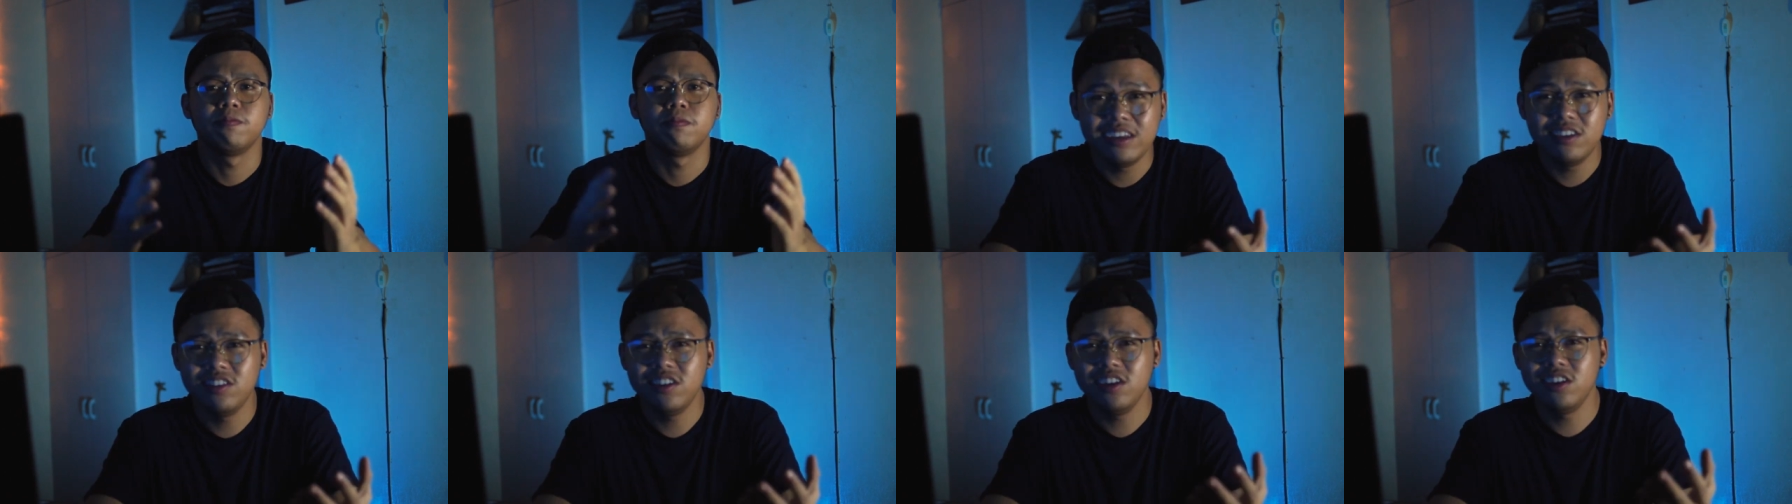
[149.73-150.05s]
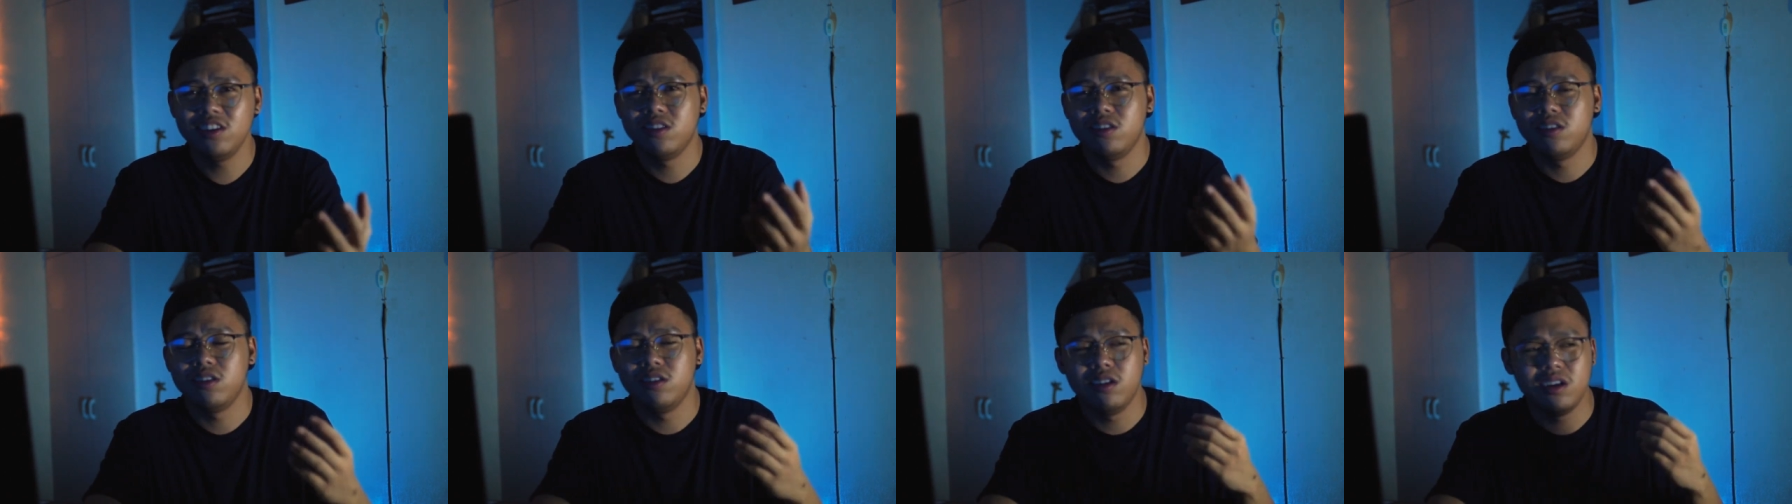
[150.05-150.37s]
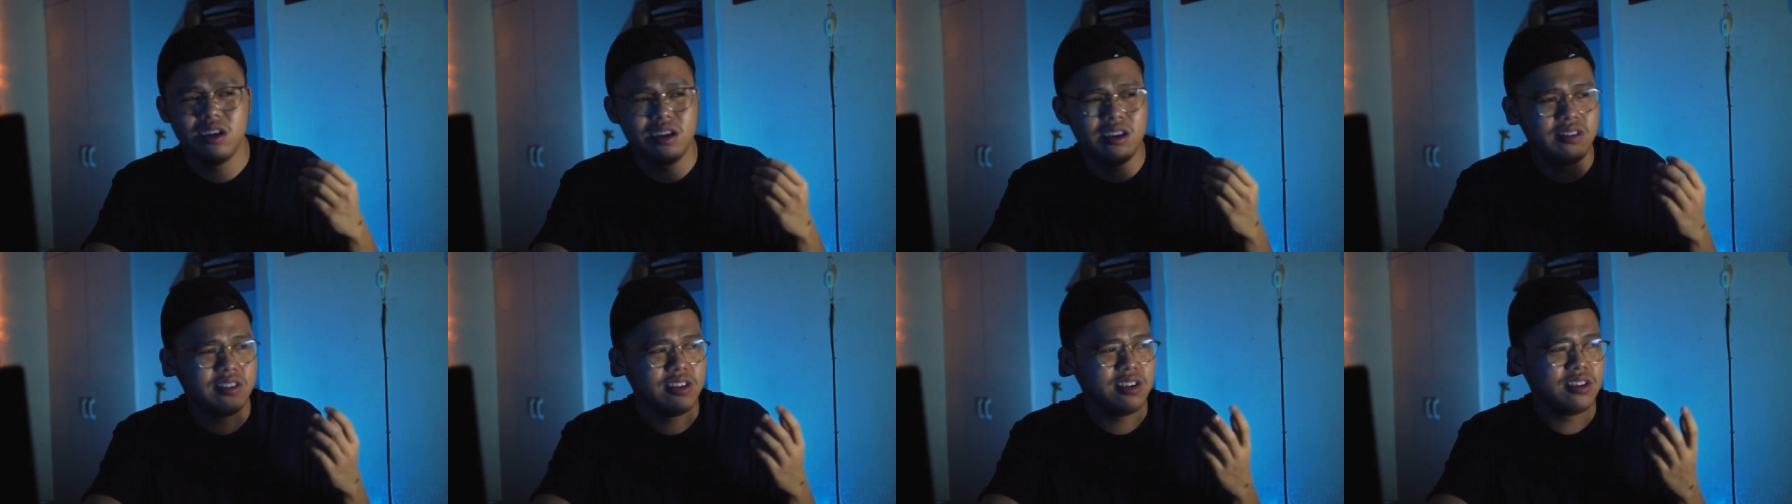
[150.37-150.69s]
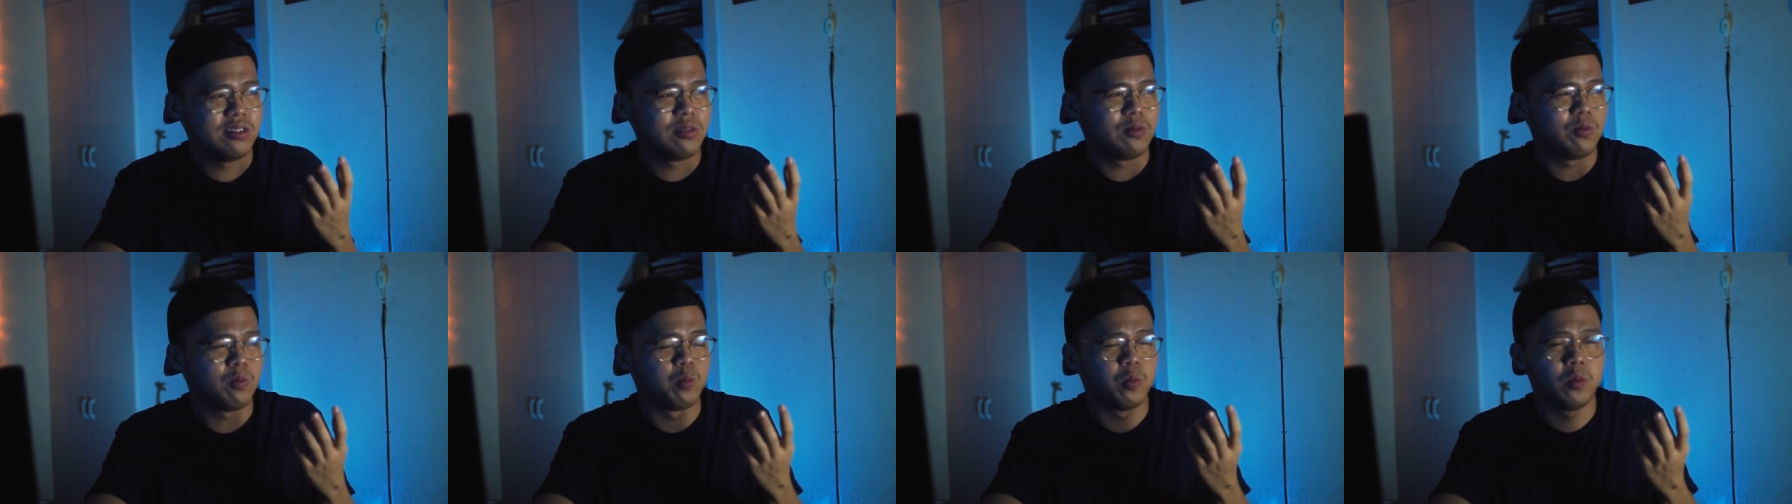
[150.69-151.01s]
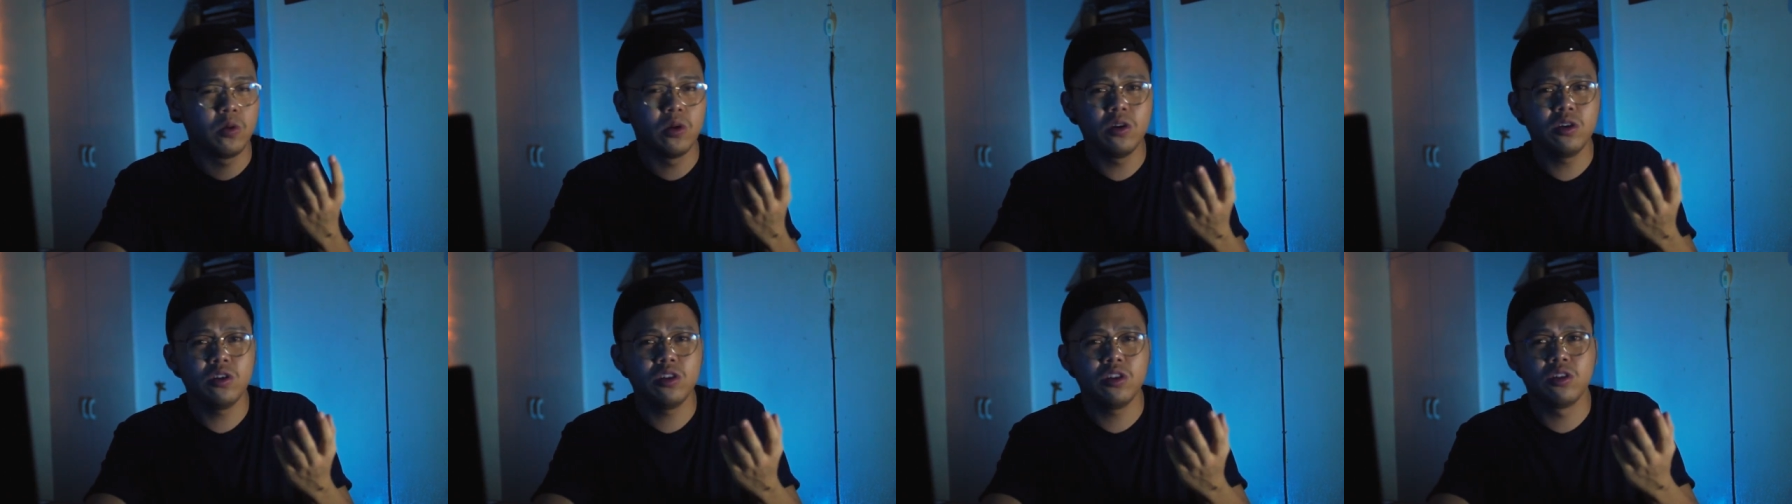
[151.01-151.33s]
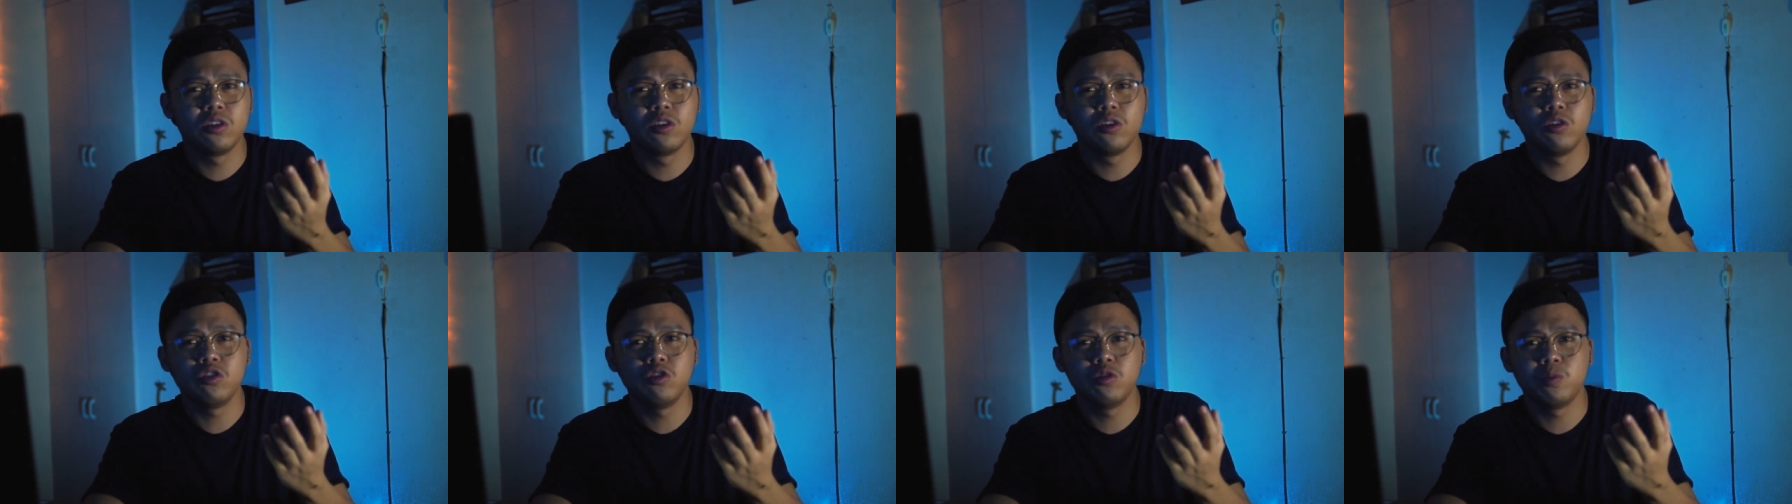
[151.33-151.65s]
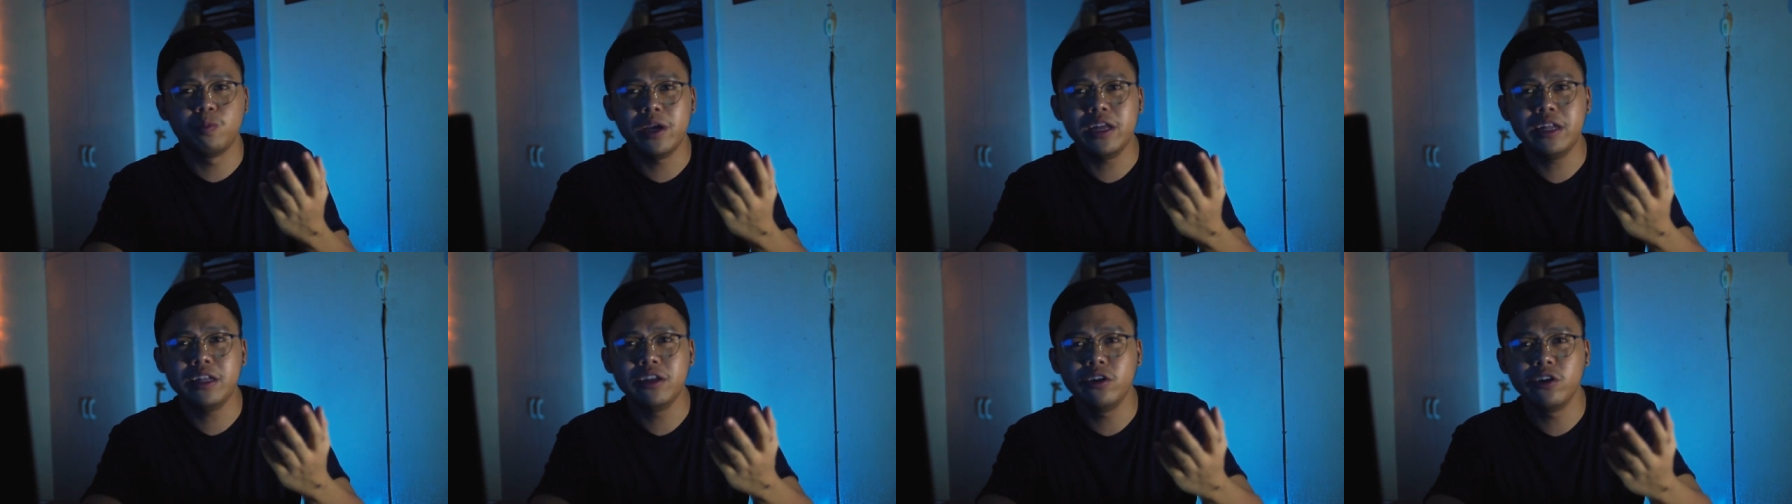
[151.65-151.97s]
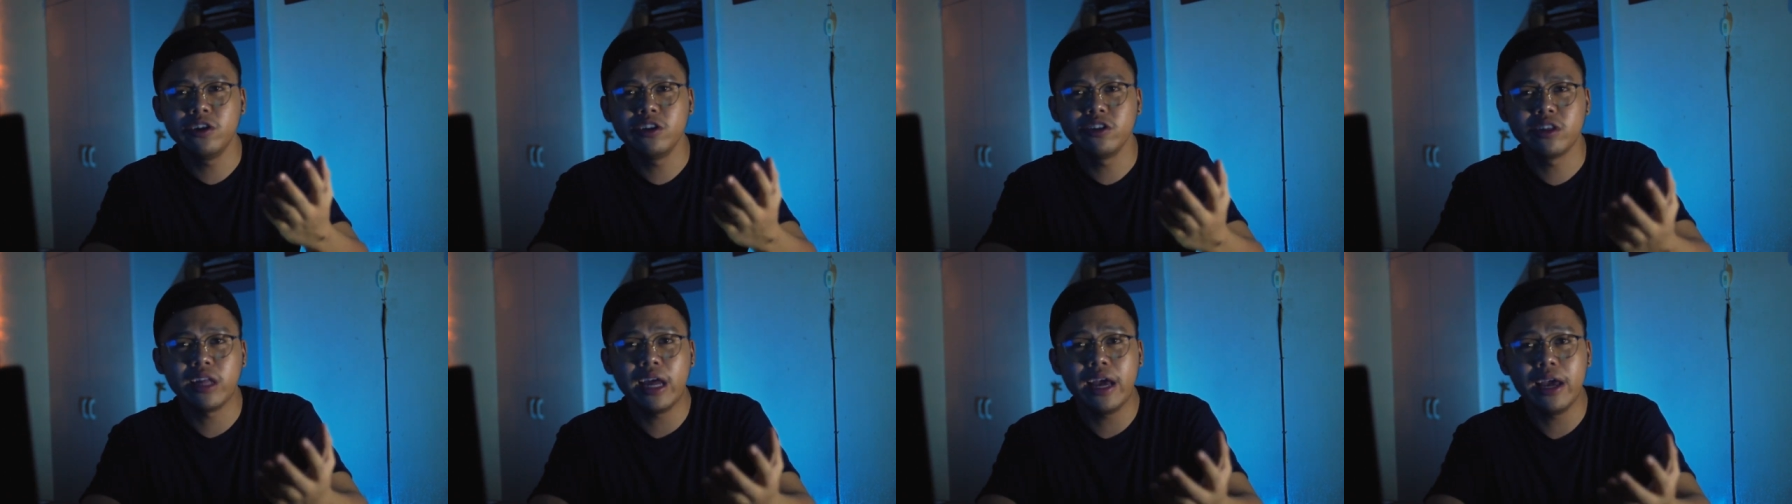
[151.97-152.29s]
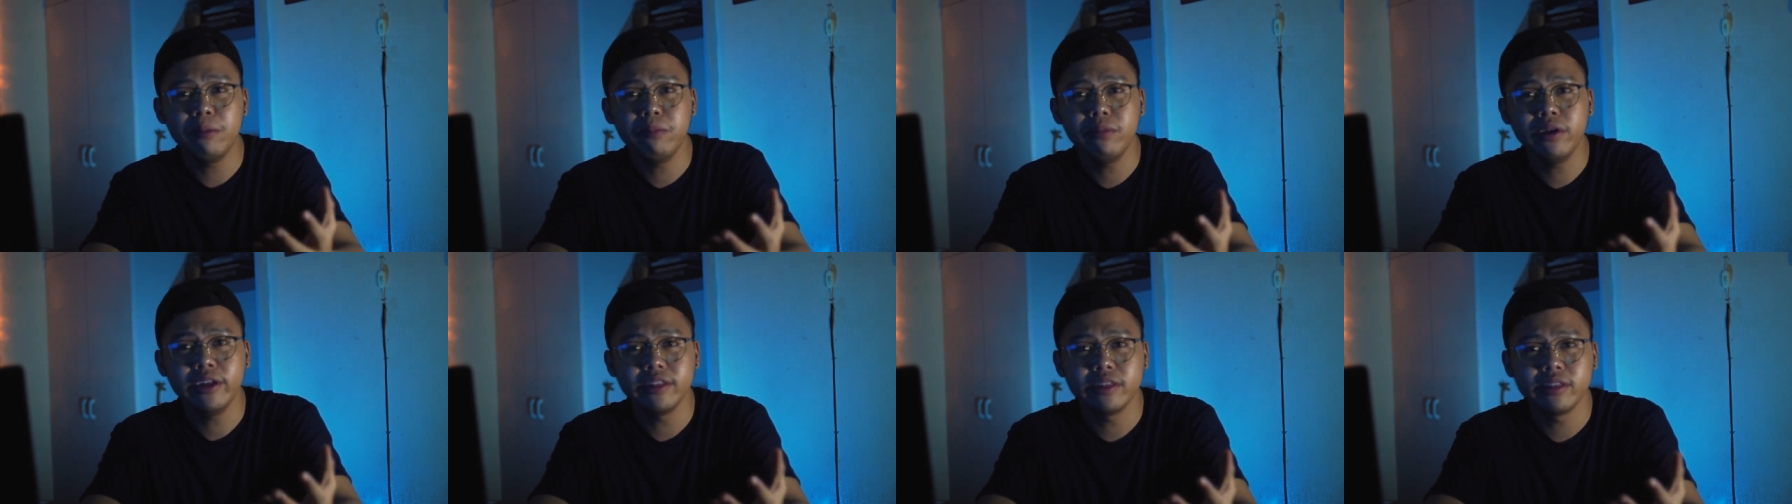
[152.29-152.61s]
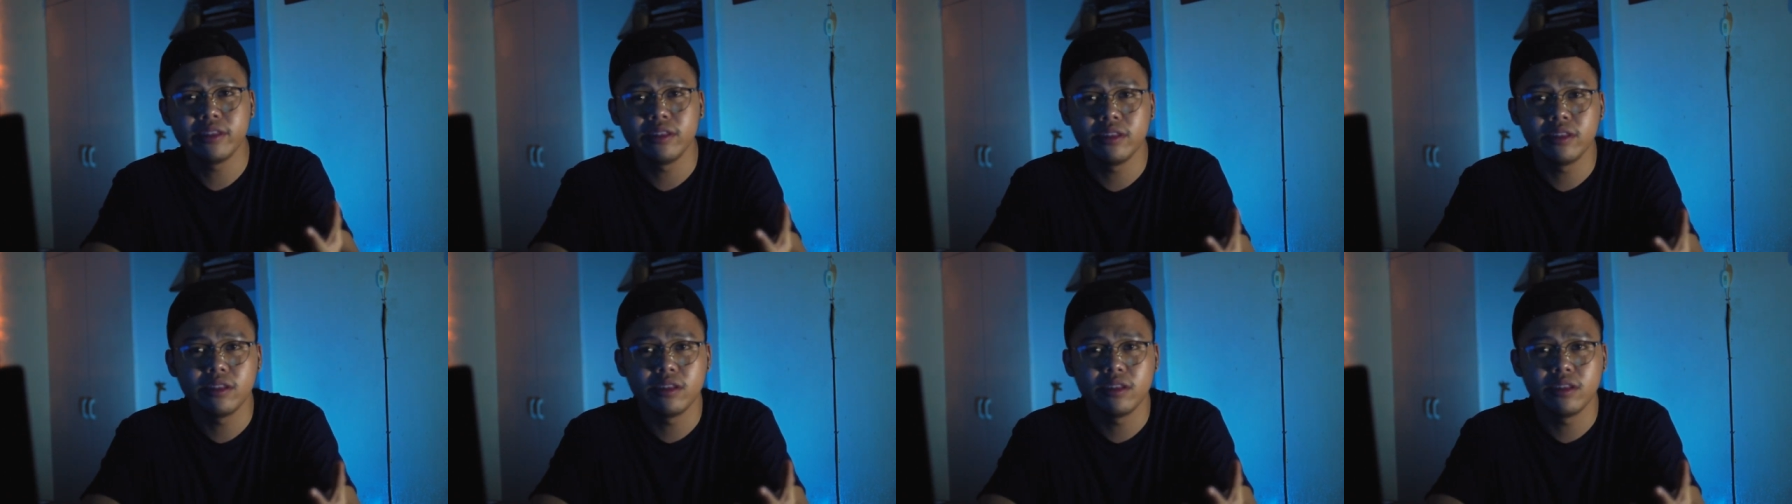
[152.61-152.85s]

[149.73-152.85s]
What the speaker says: Is it worth to spend your time on?